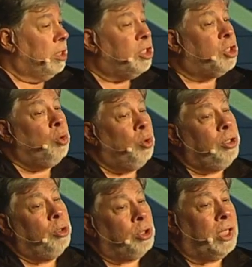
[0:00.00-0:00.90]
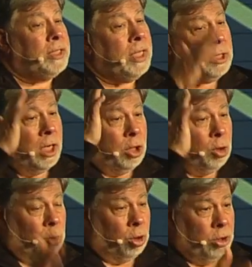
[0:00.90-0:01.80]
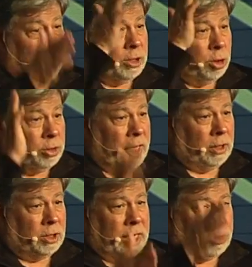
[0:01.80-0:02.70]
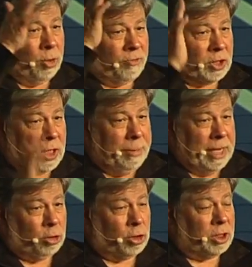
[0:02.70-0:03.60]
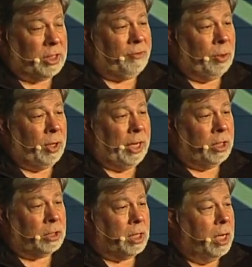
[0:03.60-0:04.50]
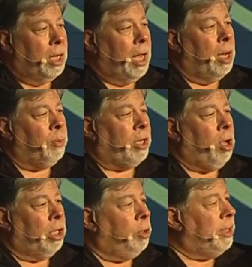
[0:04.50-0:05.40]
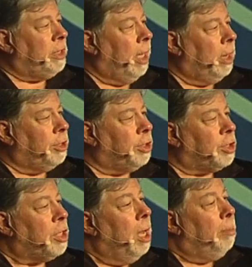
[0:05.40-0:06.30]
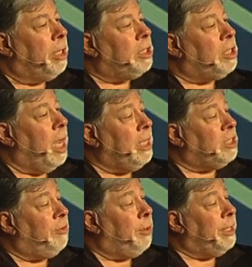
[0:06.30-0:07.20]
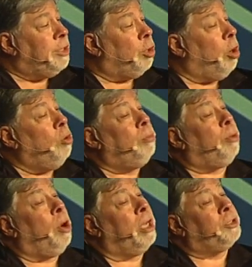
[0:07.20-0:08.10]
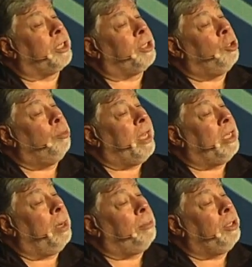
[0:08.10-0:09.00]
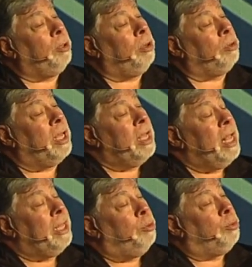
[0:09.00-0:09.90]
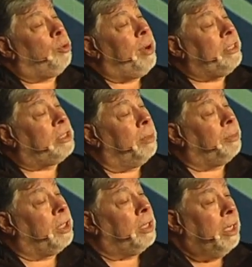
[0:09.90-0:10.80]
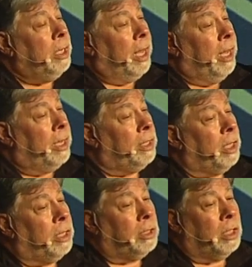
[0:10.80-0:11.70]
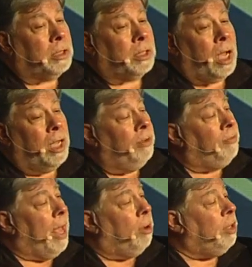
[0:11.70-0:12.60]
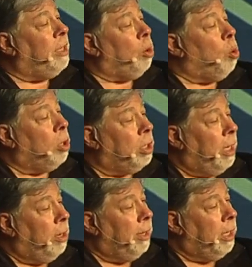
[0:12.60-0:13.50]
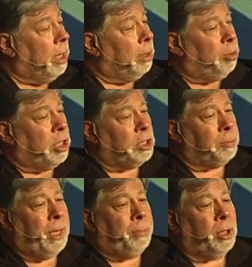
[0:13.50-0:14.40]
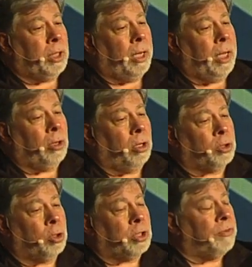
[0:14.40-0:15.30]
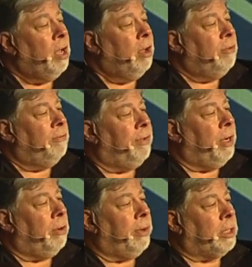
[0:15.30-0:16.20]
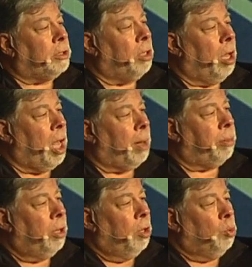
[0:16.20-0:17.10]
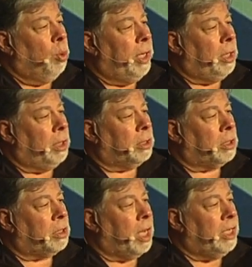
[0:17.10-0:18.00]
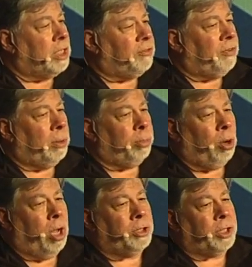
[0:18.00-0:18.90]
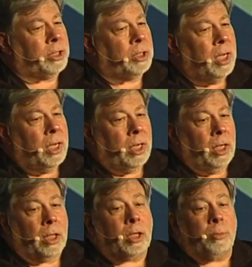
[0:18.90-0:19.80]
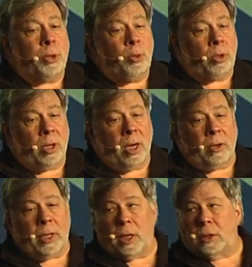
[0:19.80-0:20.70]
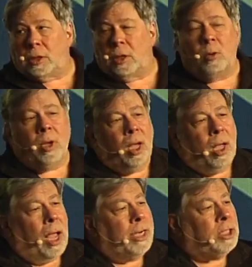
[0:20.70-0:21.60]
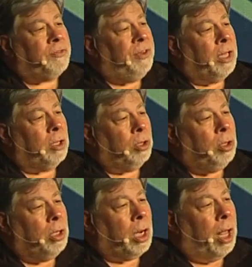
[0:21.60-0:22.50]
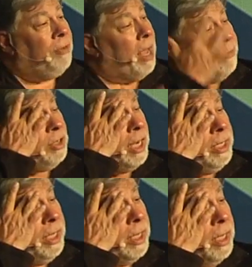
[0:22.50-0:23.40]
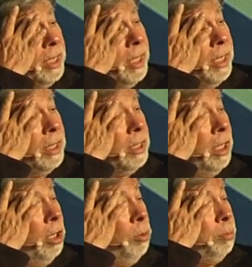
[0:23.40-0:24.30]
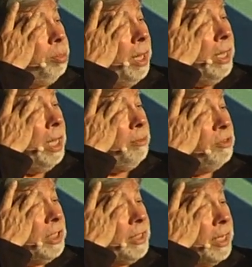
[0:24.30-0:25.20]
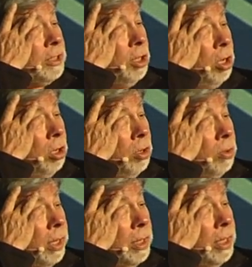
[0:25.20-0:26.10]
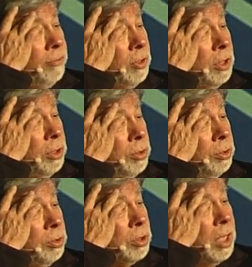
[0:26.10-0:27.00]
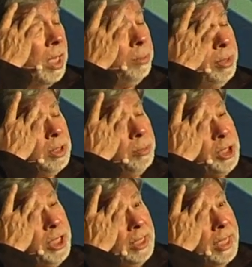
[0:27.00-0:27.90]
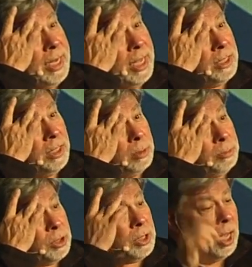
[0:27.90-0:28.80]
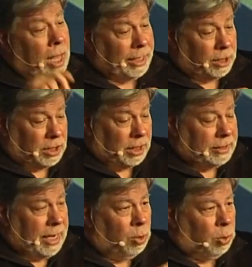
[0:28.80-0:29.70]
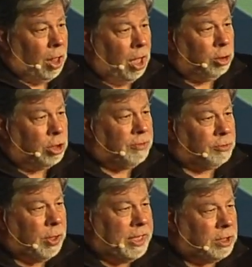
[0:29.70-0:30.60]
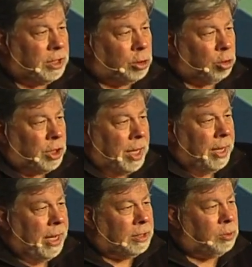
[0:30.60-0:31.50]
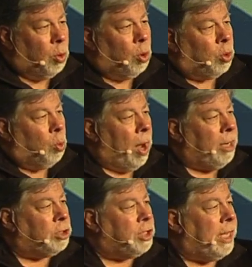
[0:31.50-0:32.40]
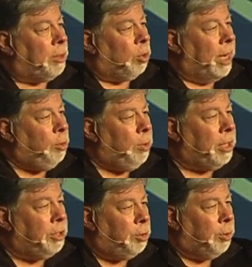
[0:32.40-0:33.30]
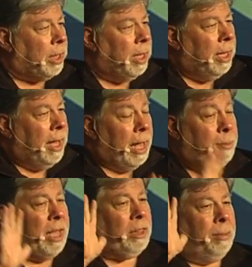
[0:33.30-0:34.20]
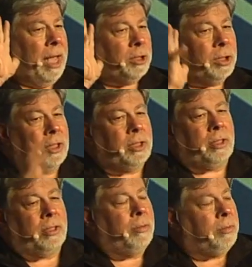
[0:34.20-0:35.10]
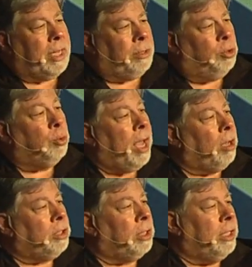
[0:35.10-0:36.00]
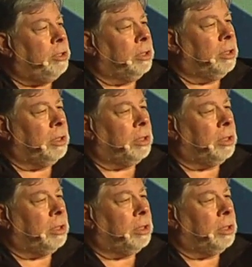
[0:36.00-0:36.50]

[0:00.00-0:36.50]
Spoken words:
School usually says, you learn this, you take these tests, you have the same answers as everyone else, and we call you intelligence. But a science fair is your own project. You make it up on your own, and you create something, and it's kind of out of the ordinary and impresses people. And I had all sorts of very top-winning science fair projects in the computer area. So I just felt, good, if I have an idea, you know, play a game of tic-tac-toe and never lose. Build a machine that can add numbers. I could sit down with hundreds of transistors and hook wires together. I knew how to do it and make them actually do calculations